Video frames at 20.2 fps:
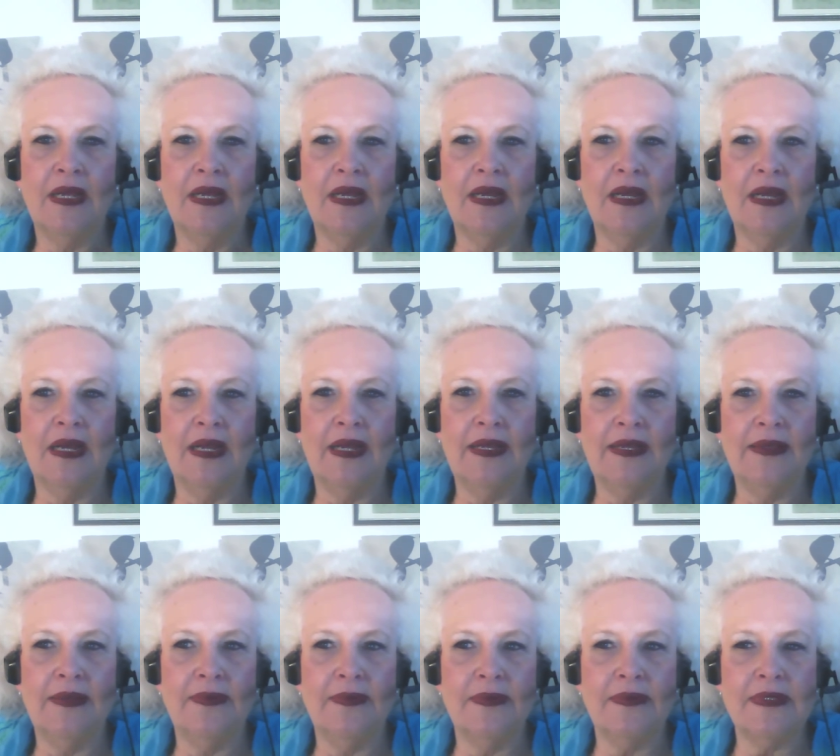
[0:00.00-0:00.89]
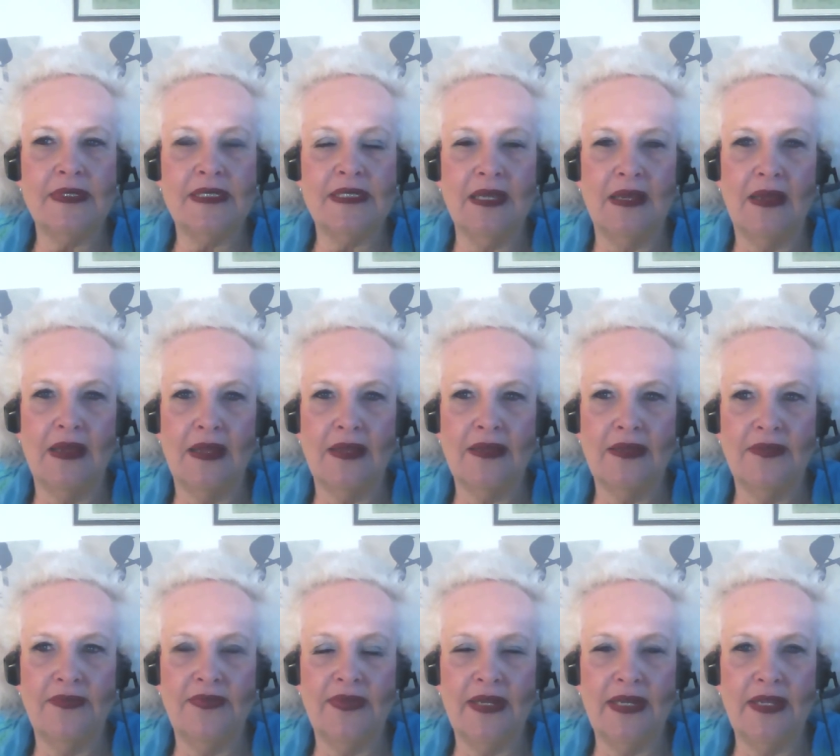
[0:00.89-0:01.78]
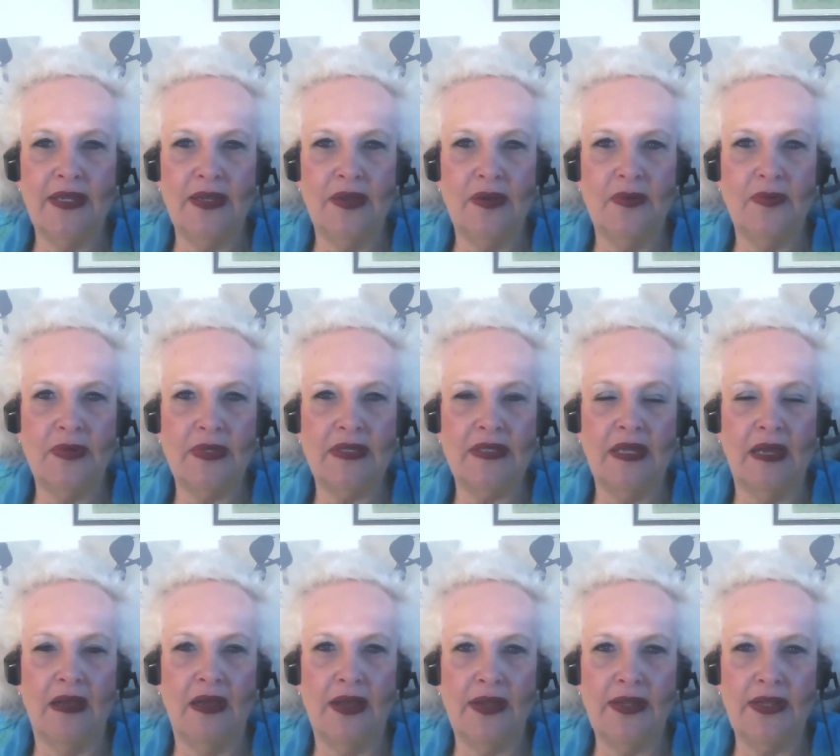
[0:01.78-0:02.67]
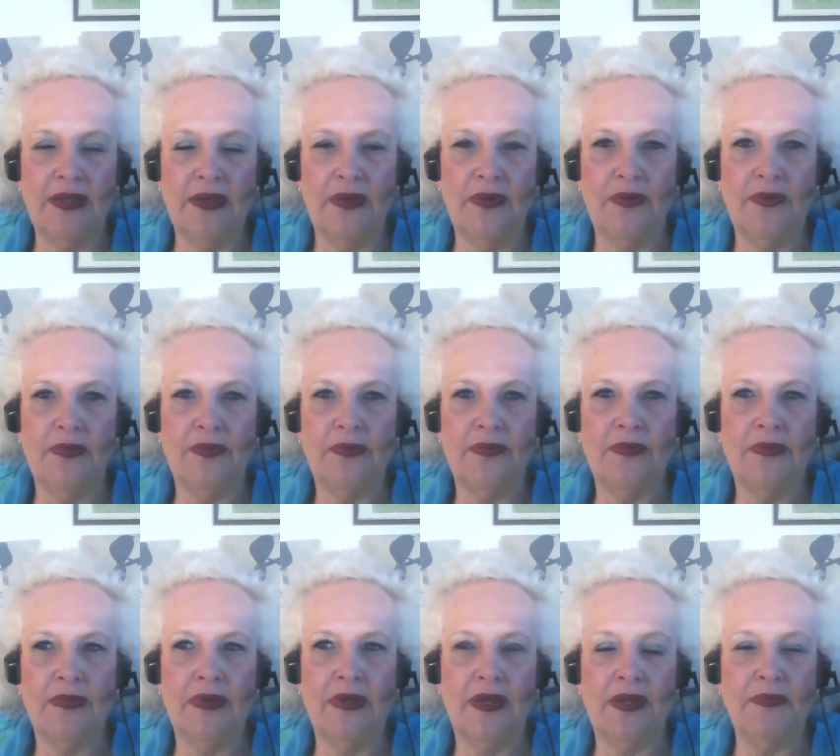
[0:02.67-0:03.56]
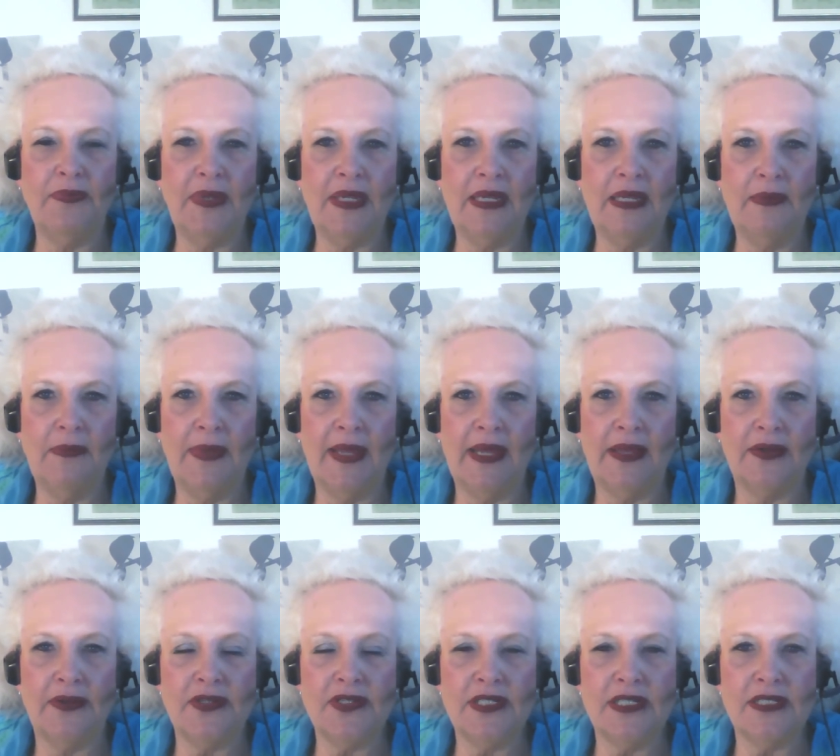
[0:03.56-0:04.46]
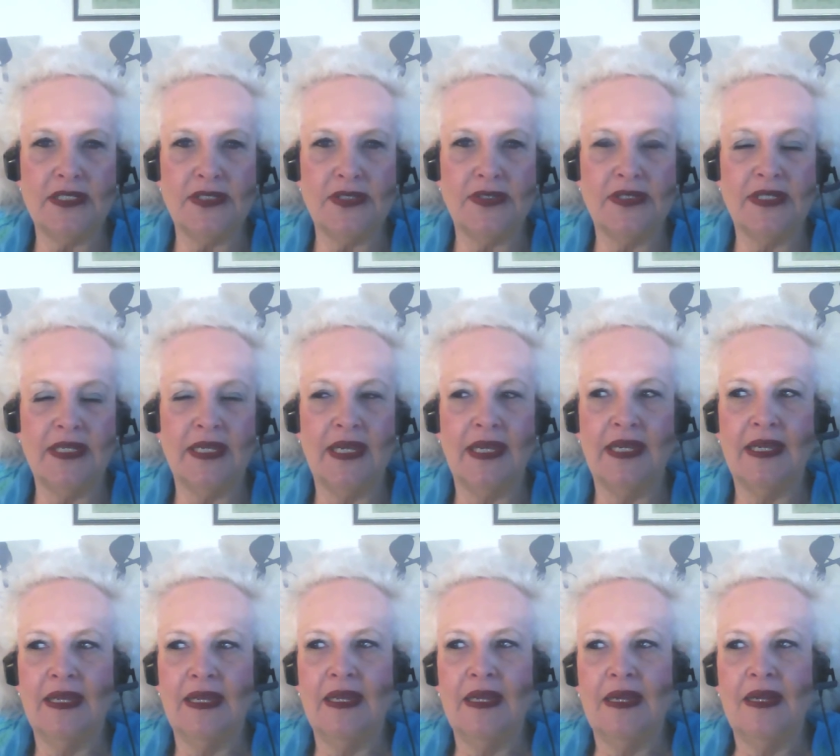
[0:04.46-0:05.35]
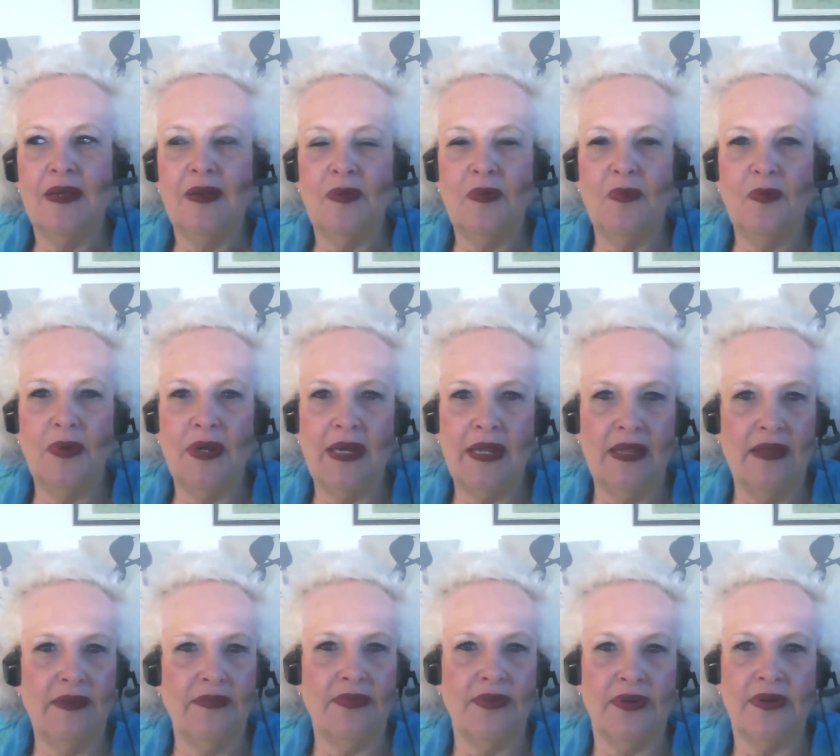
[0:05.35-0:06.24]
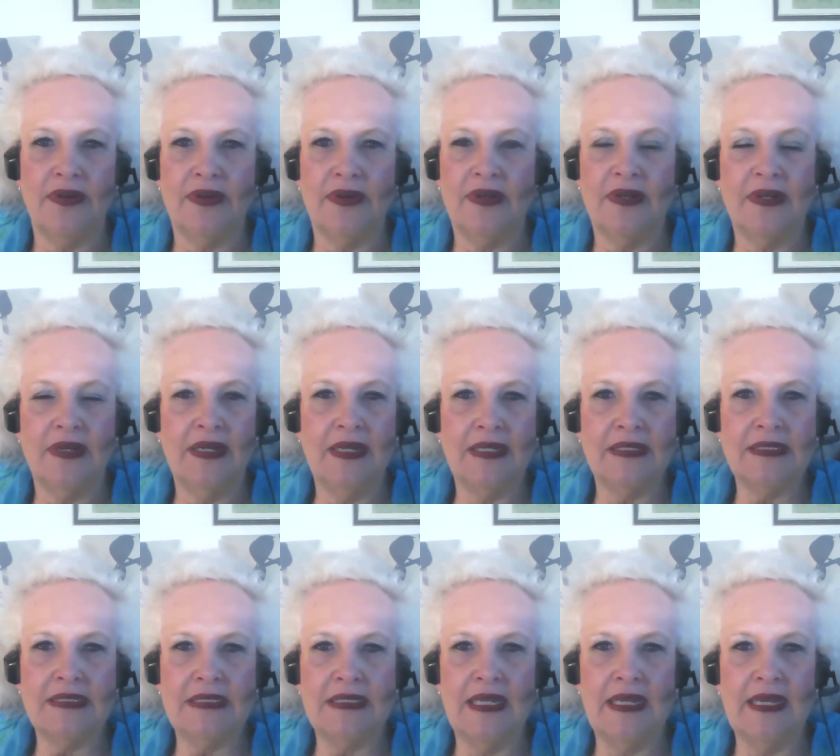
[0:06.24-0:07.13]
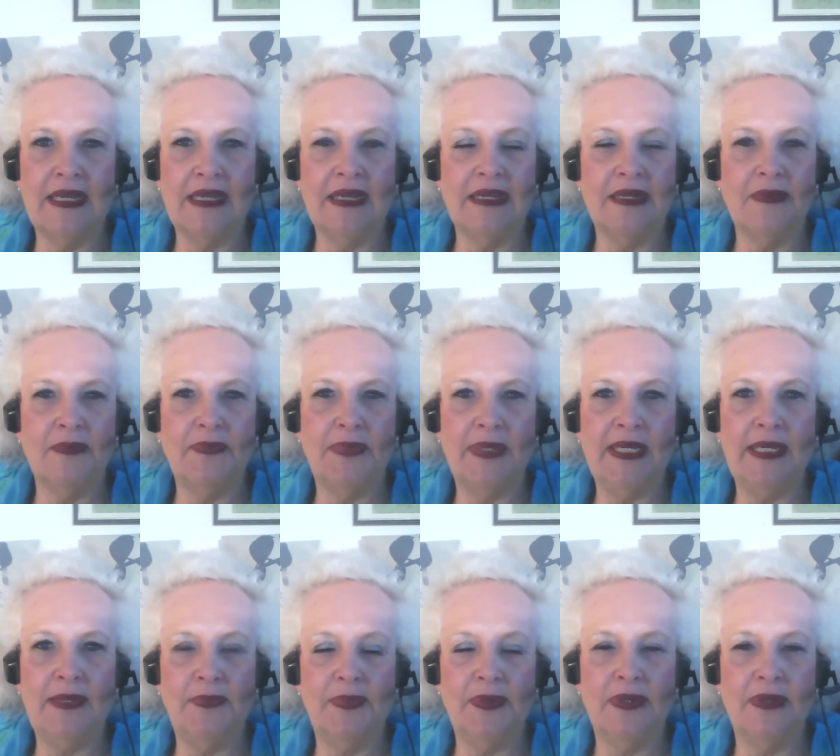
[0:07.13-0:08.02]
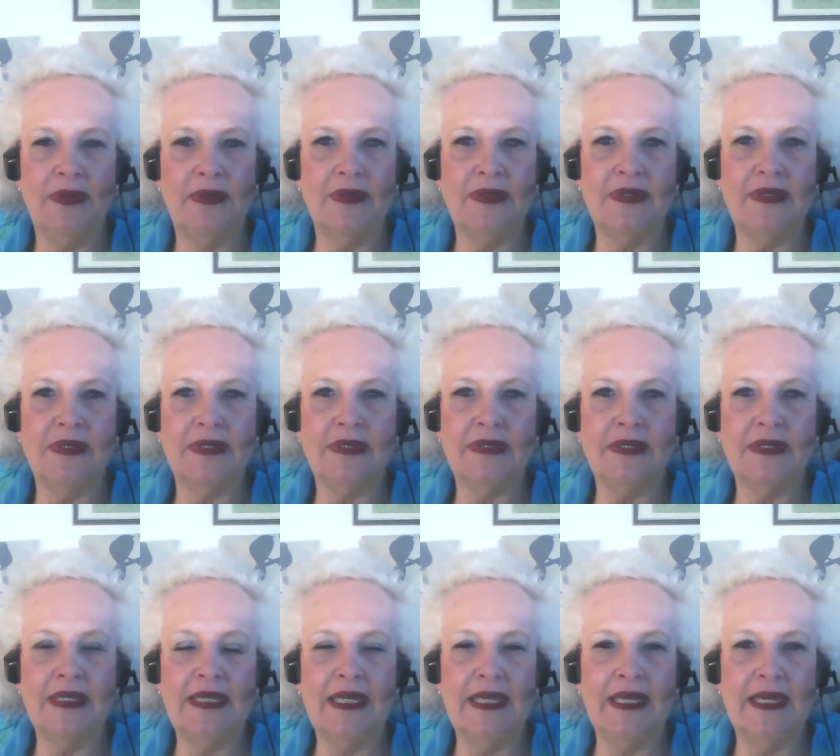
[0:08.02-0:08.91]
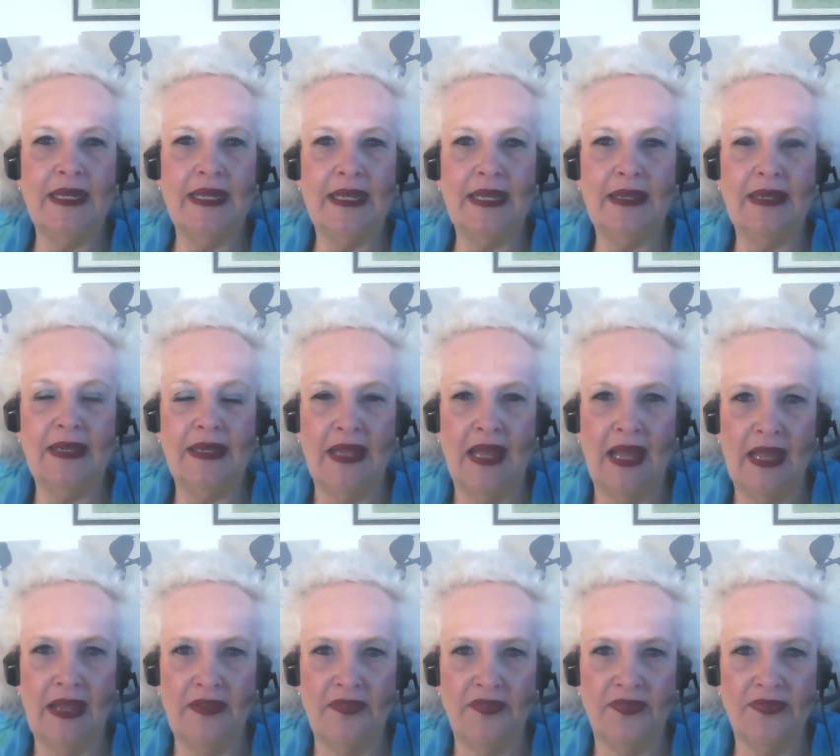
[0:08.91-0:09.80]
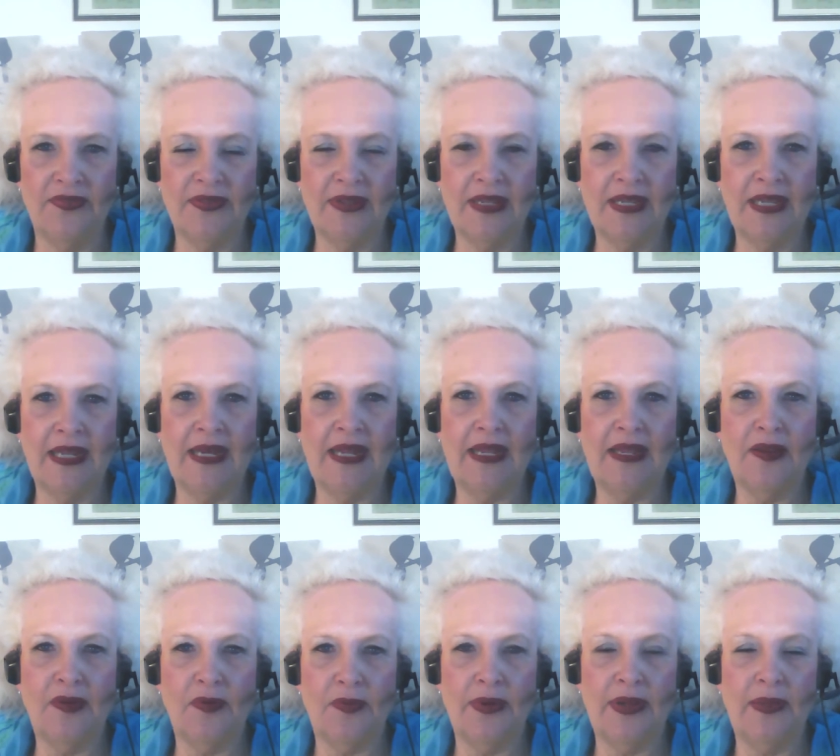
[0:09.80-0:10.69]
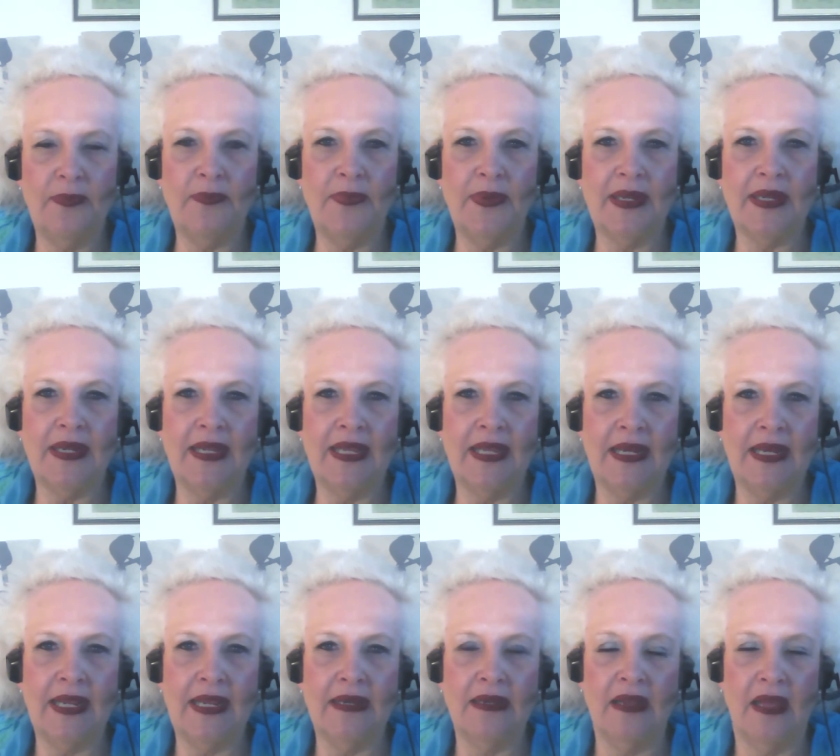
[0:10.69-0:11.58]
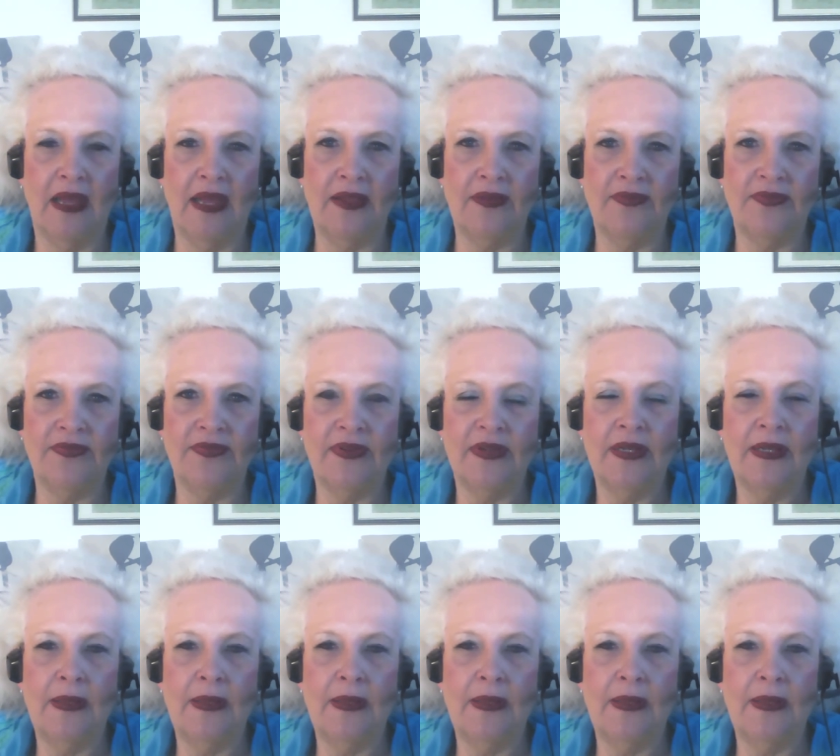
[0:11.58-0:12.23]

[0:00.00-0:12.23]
I saw the video with the audio on Media Matters yesterday. Whatever. It's like people get a life, get a grip, and get a life